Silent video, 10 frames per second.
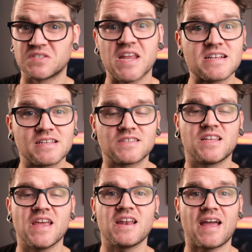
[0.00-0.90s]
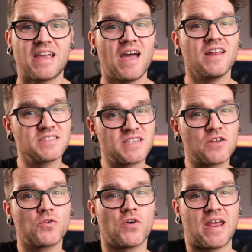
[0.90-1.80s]
state to state, I kind of
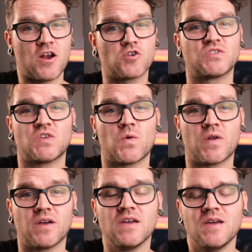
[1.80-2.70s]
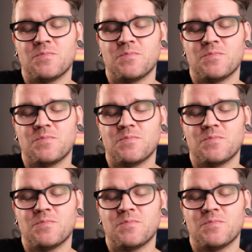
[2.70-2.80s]
settled on Arizona.